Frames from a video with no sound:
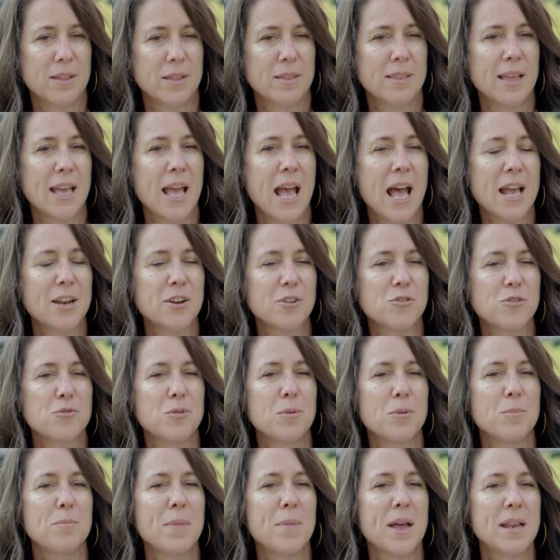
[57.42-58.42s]
they had a
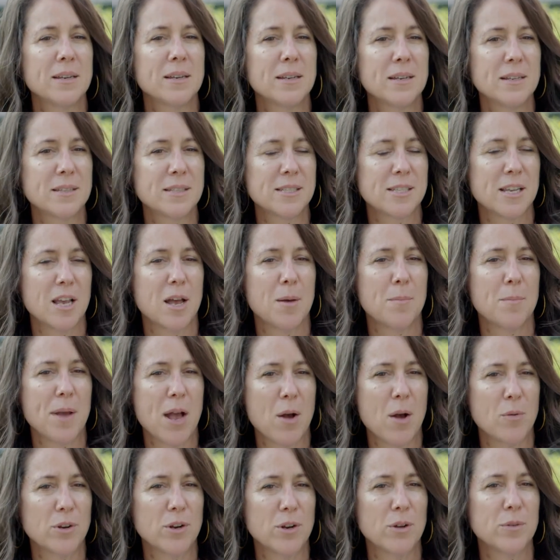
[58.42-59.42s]
tremendous
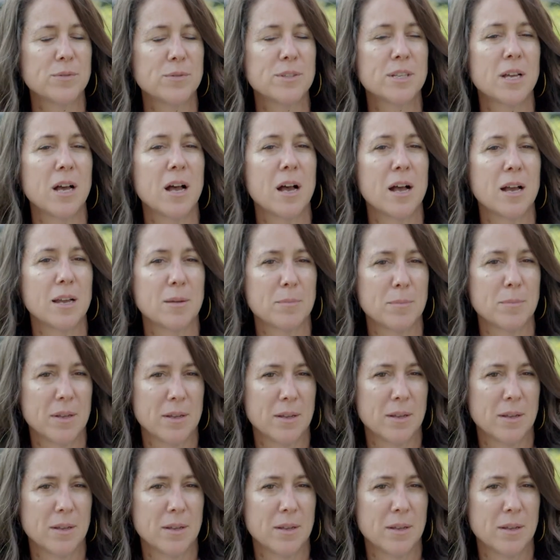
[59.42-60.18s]
amount of time.